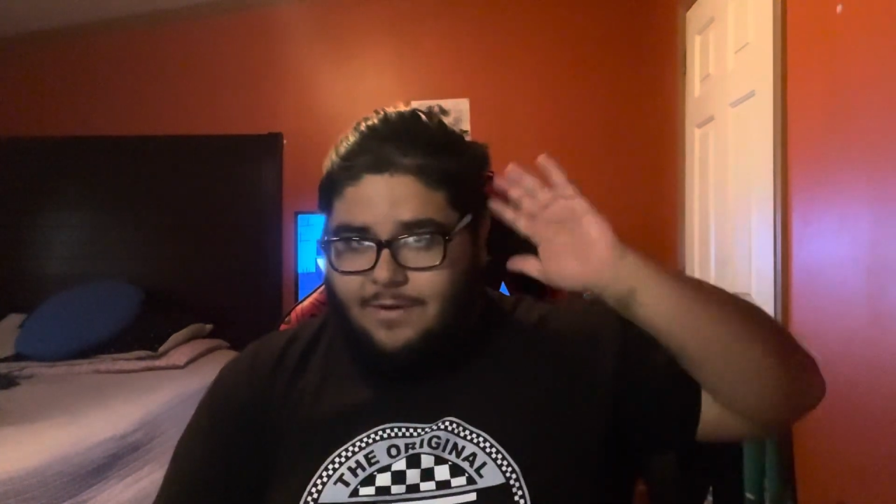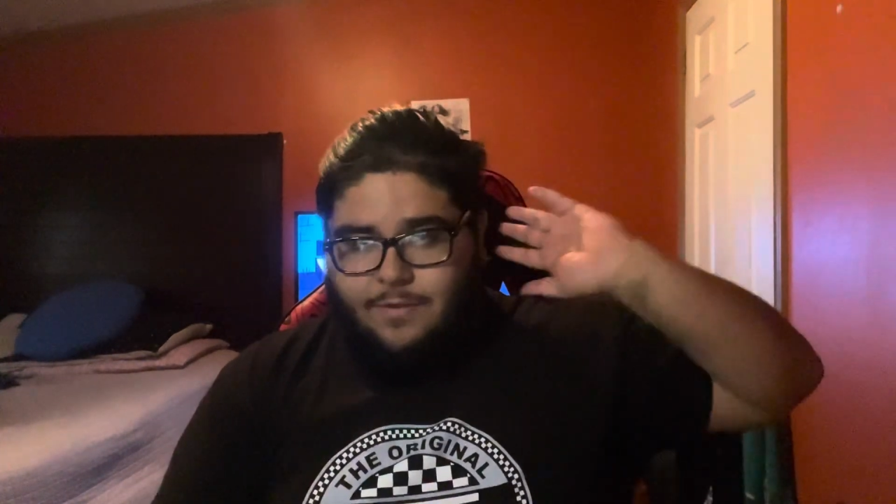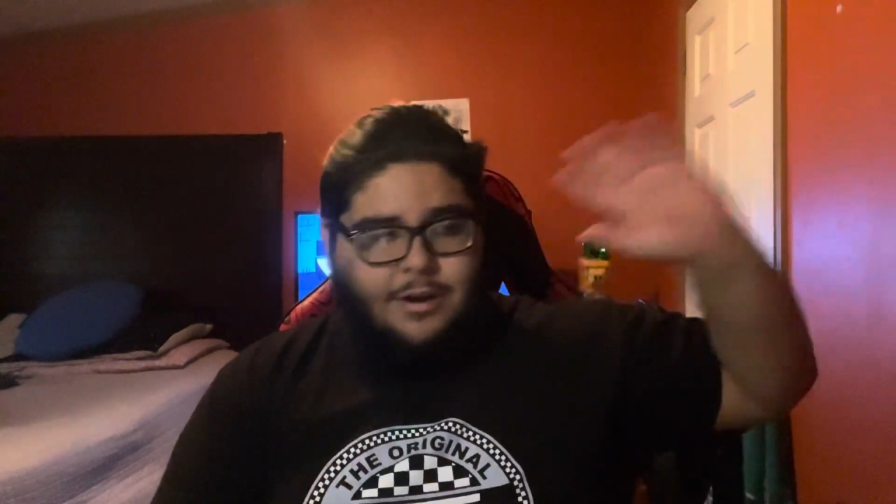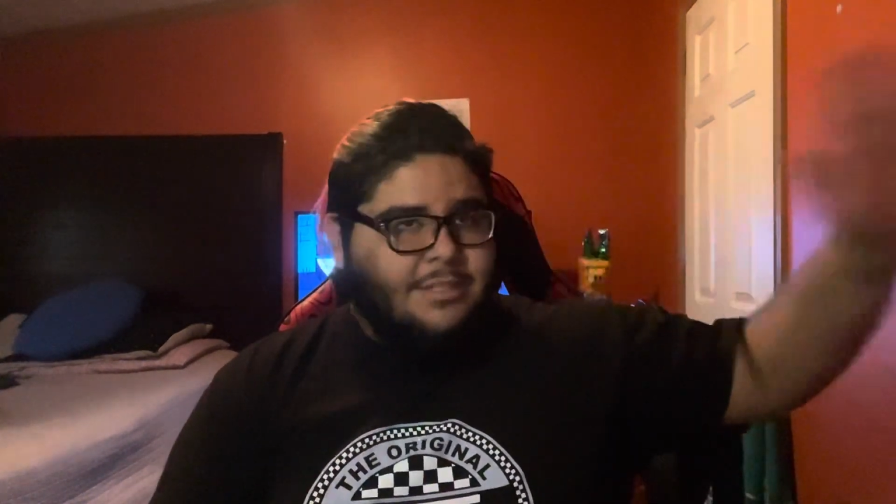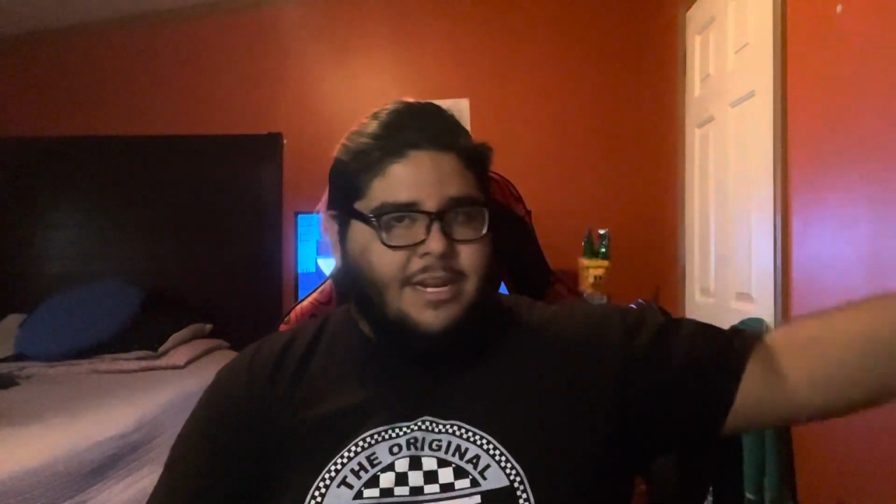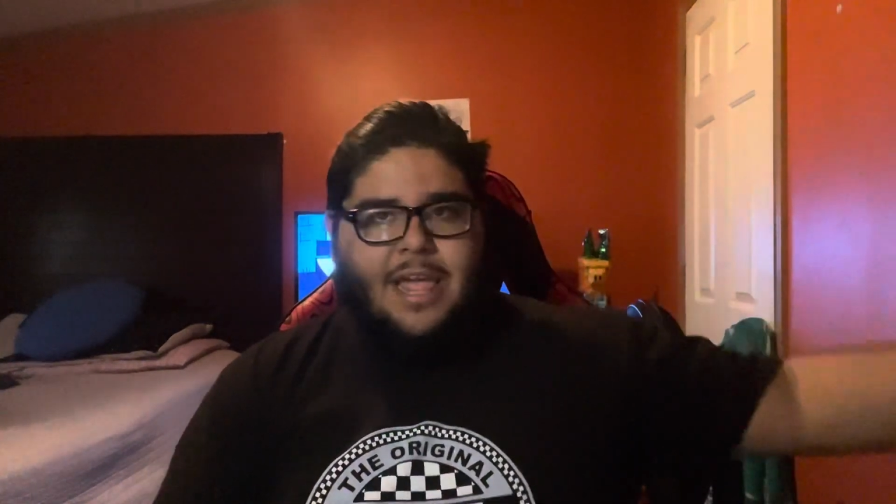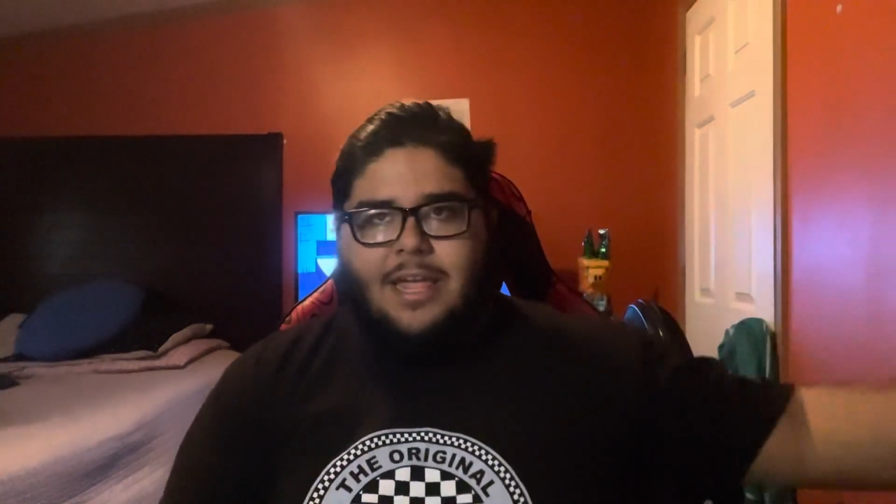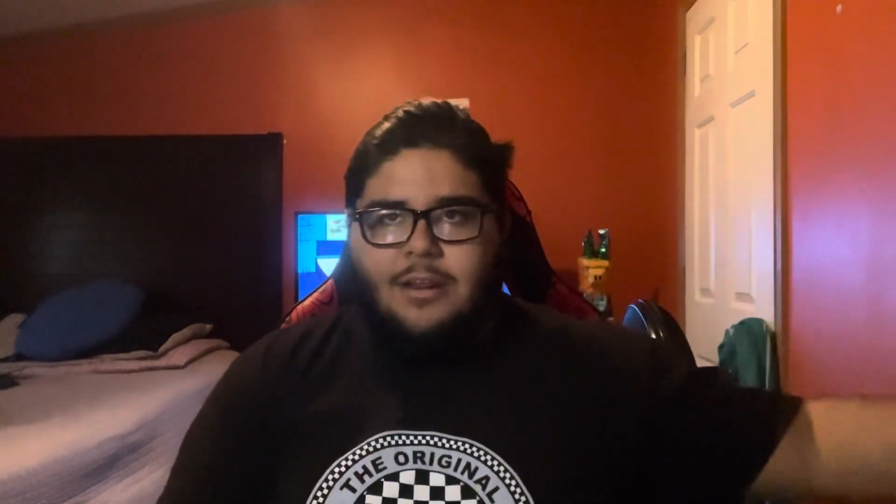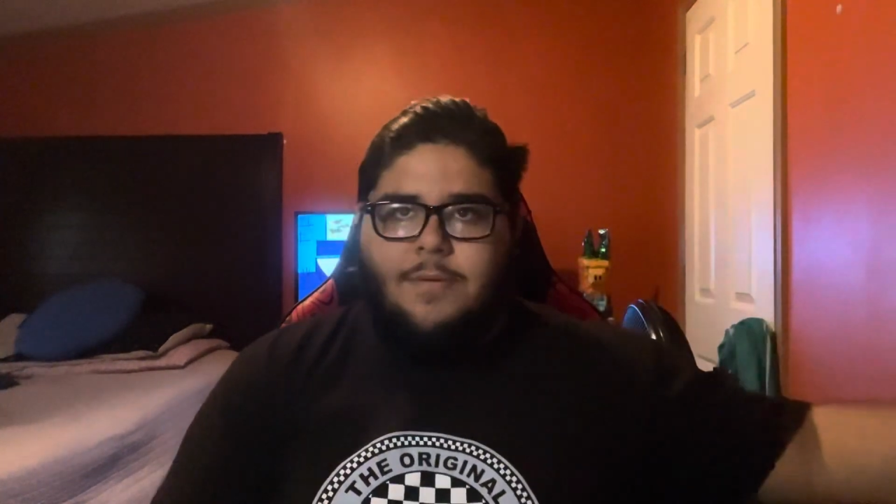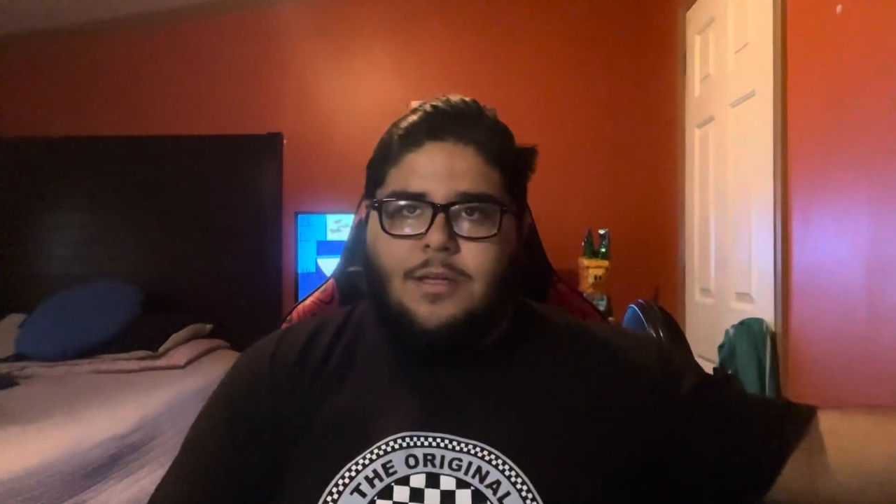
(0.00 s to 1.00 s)
Flair, is in
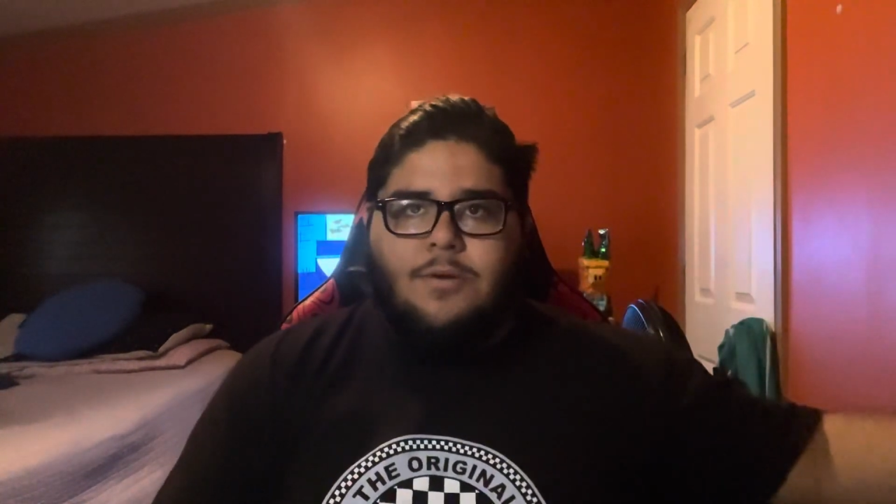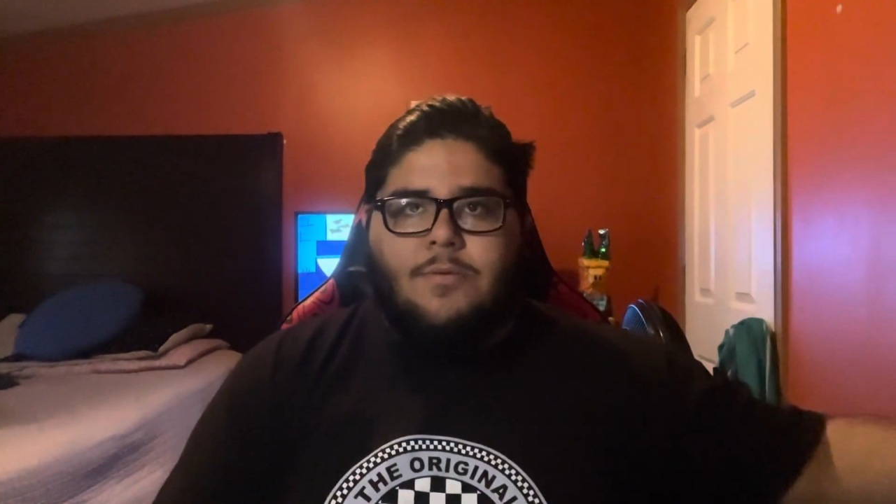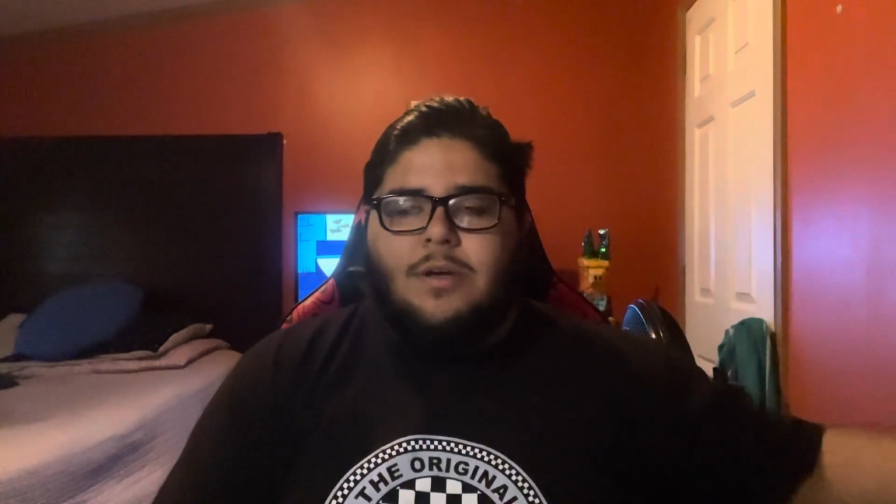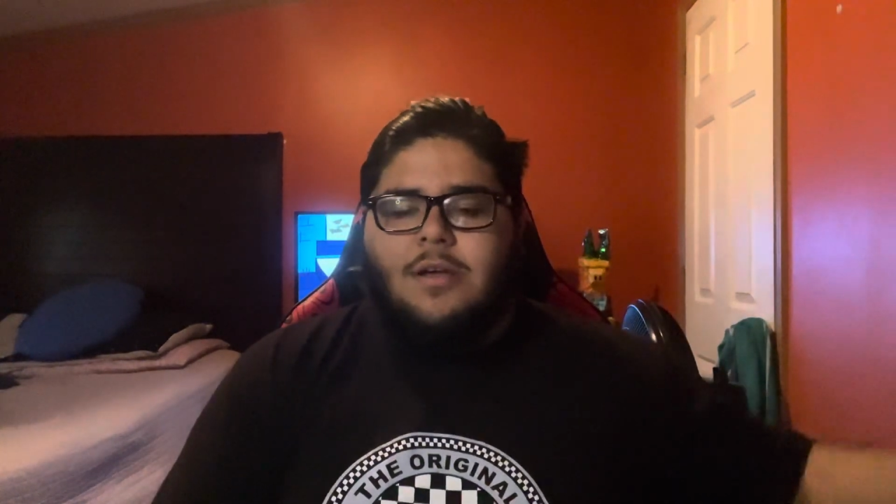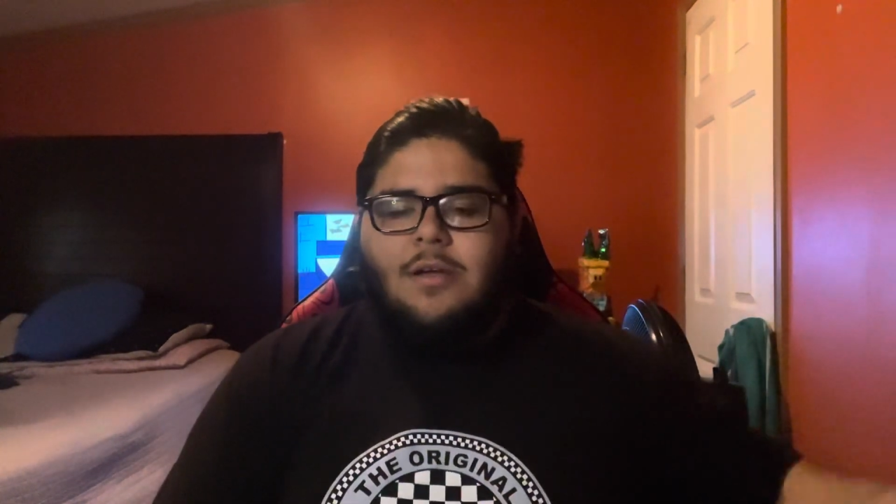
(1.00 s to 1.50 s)
AEW.